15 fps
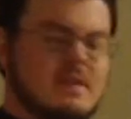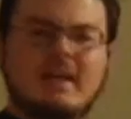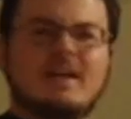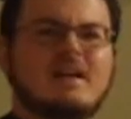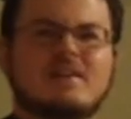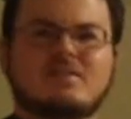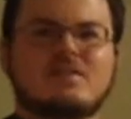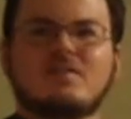
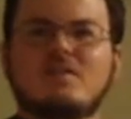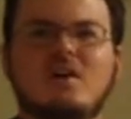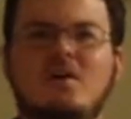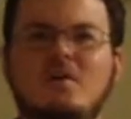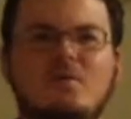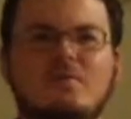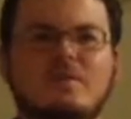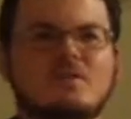He doesn't
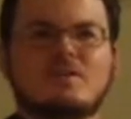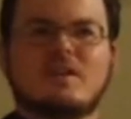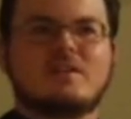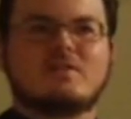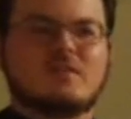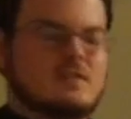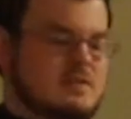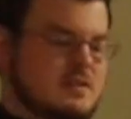know that
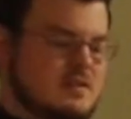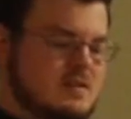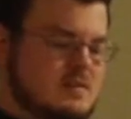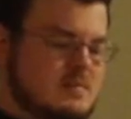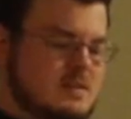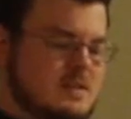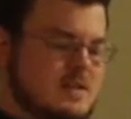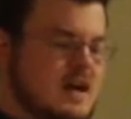Jesus is
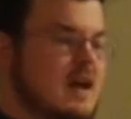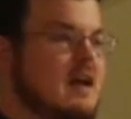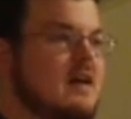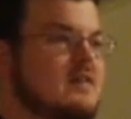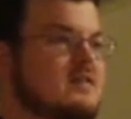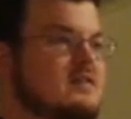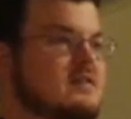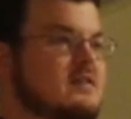the
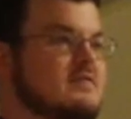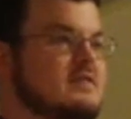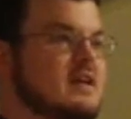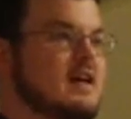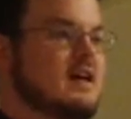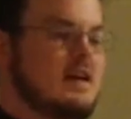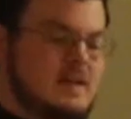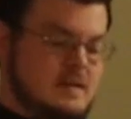Messiah, the Son of
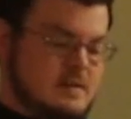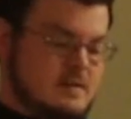God.